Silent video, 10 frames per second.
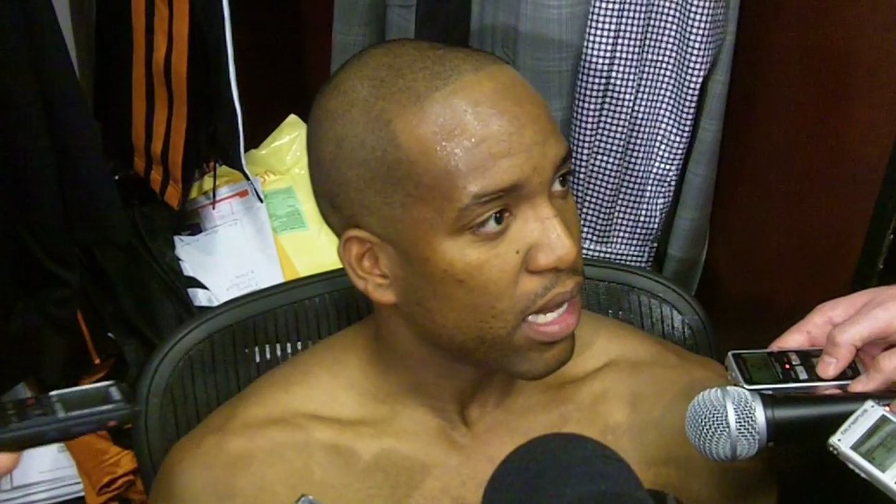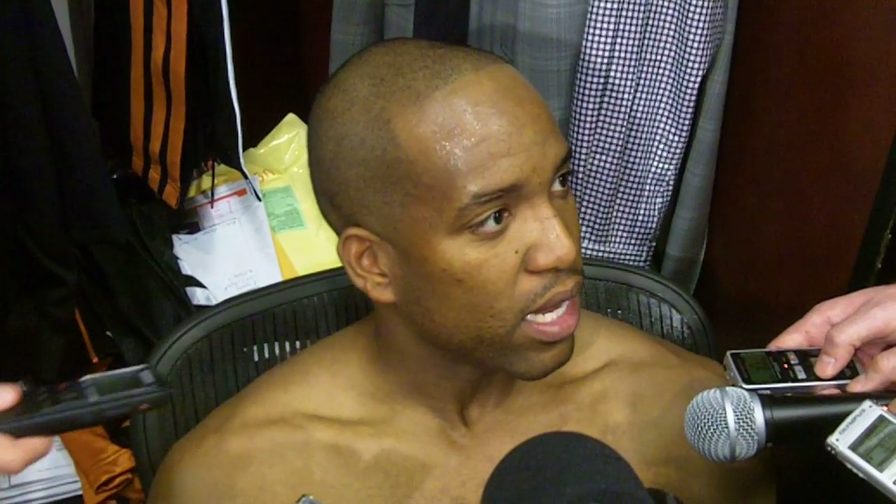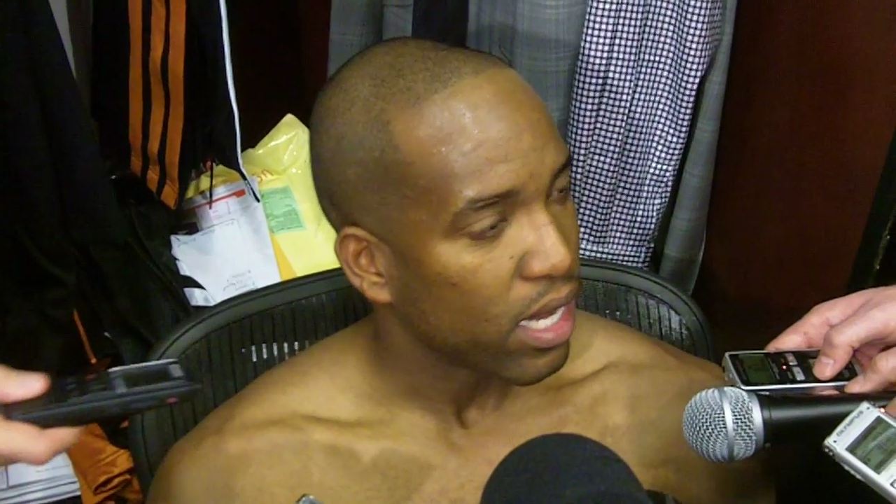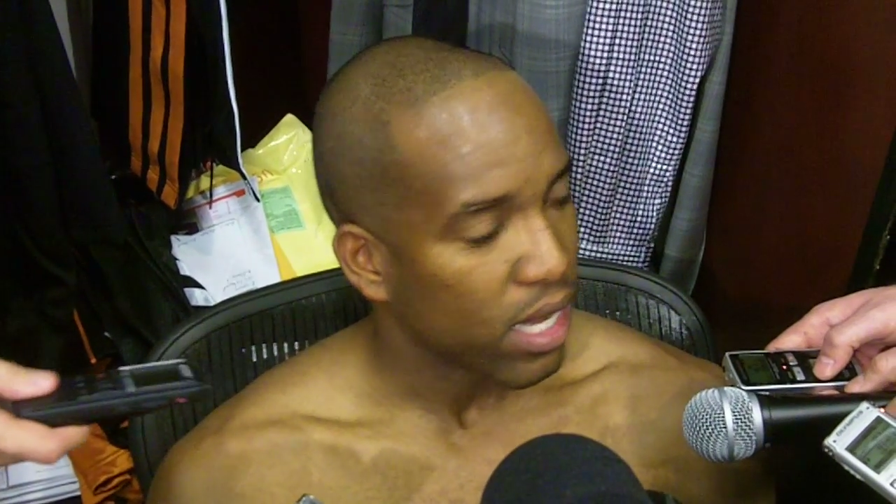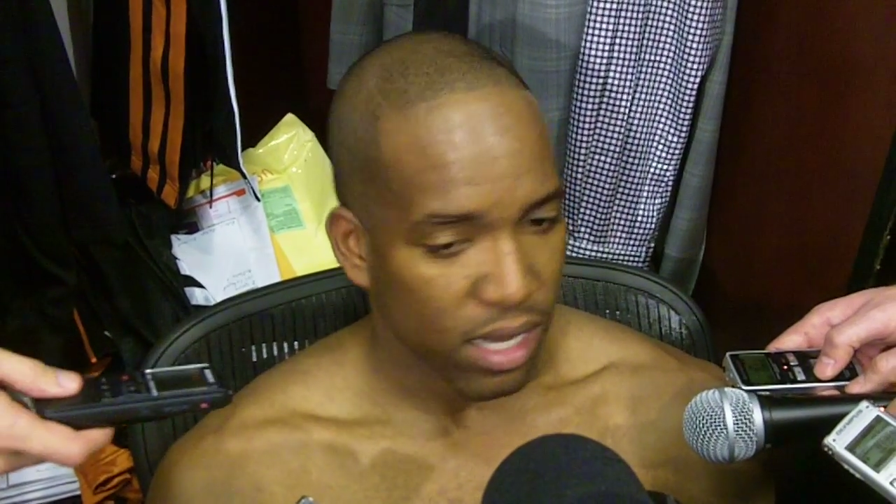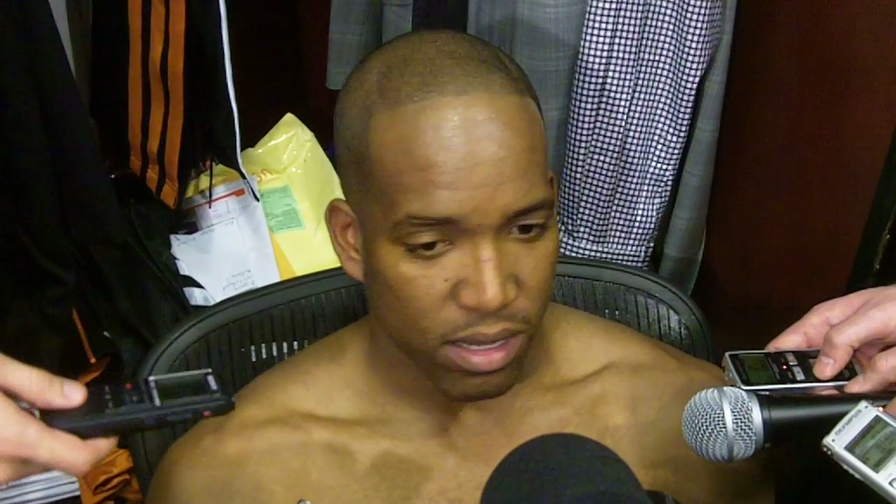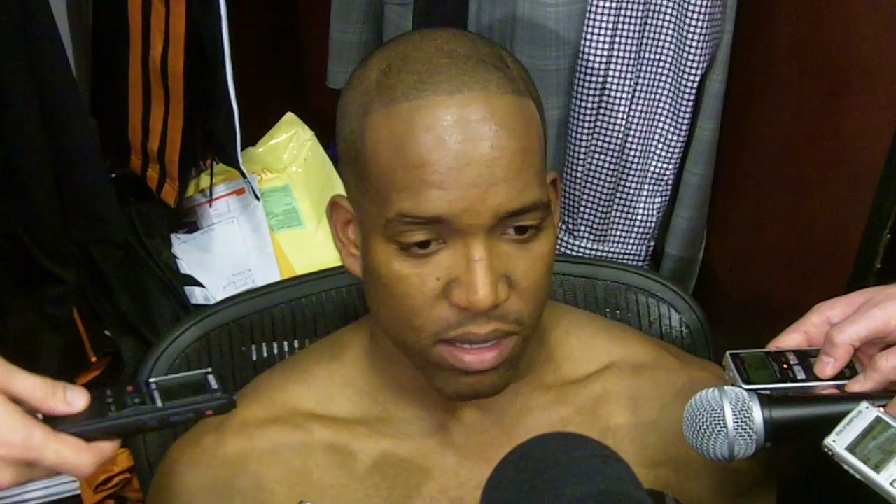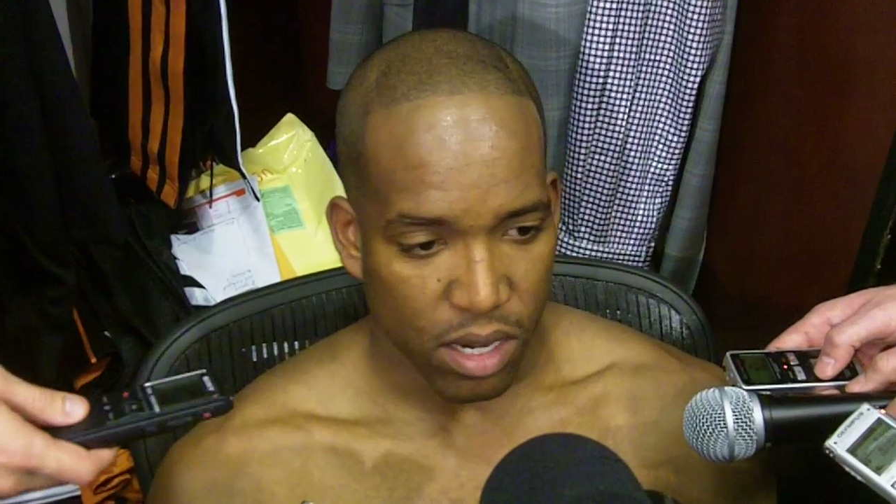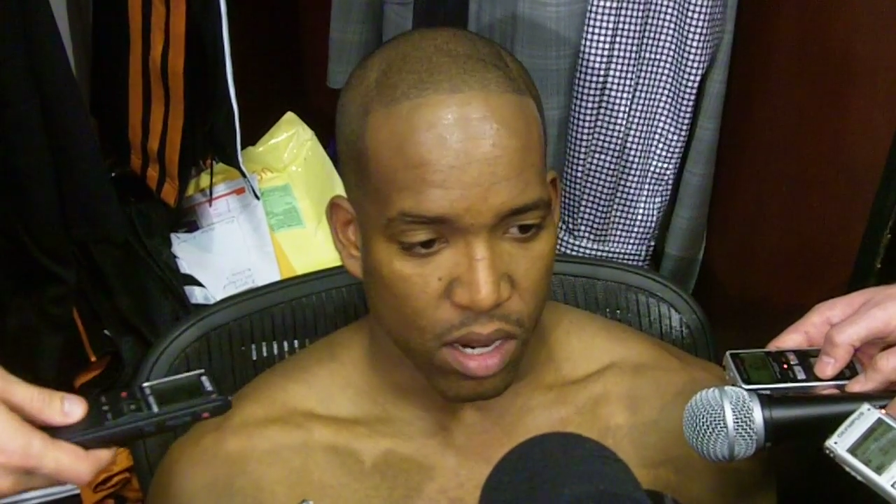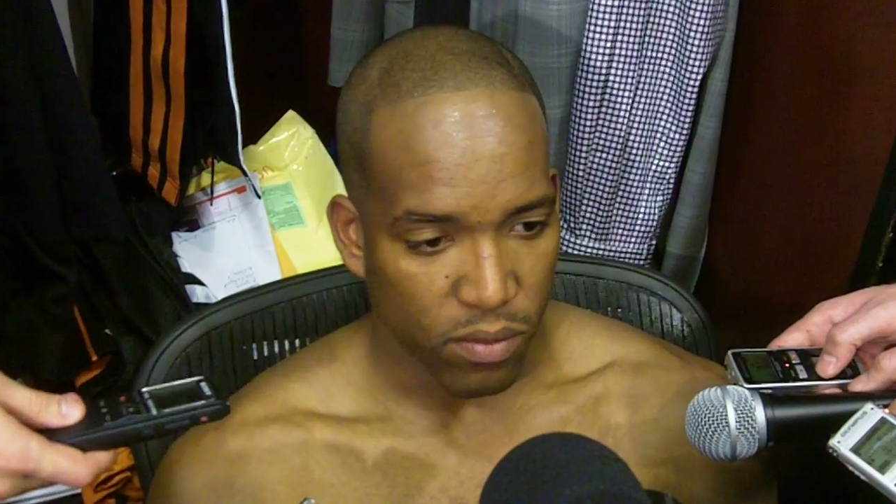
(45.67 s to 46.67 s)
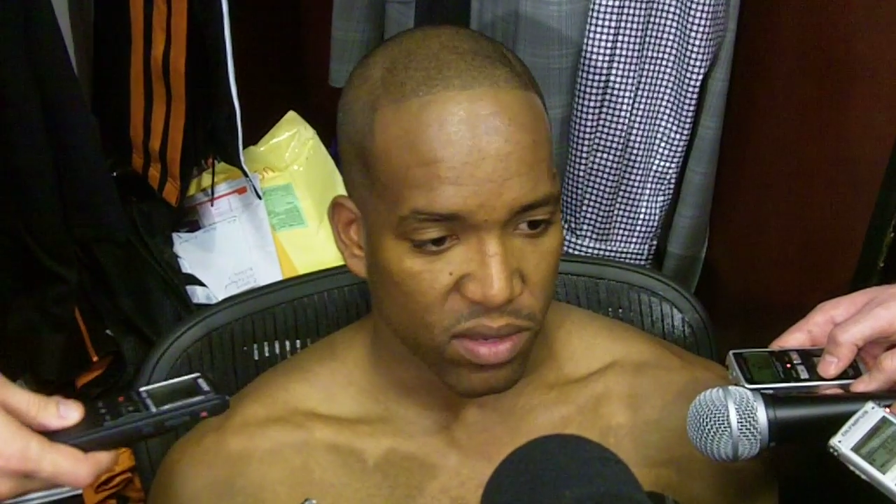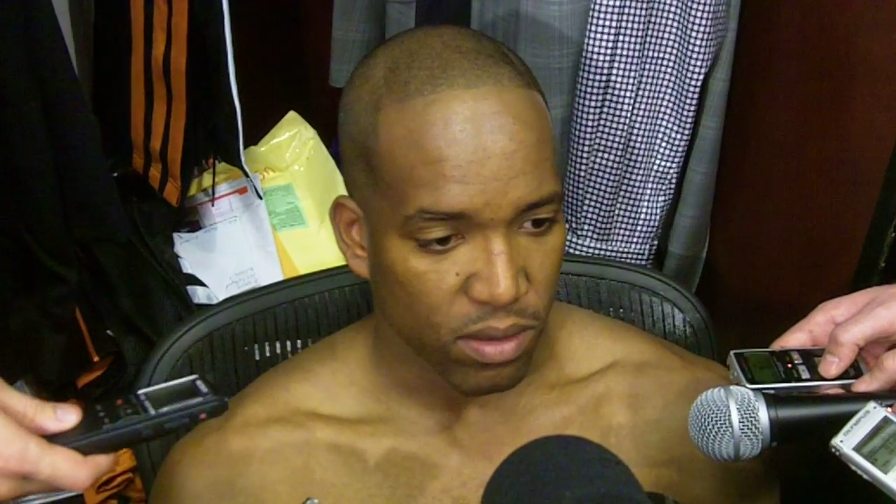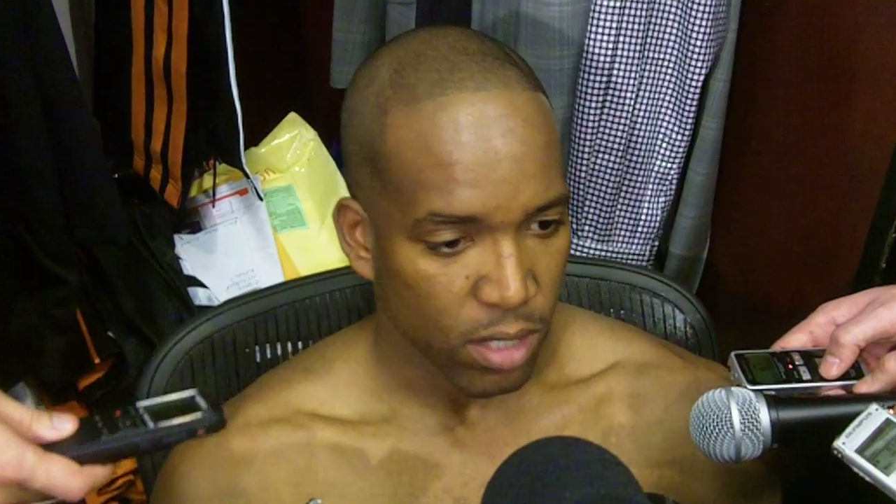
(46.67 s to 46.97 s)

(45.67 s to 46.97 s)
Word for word: Uh, you know,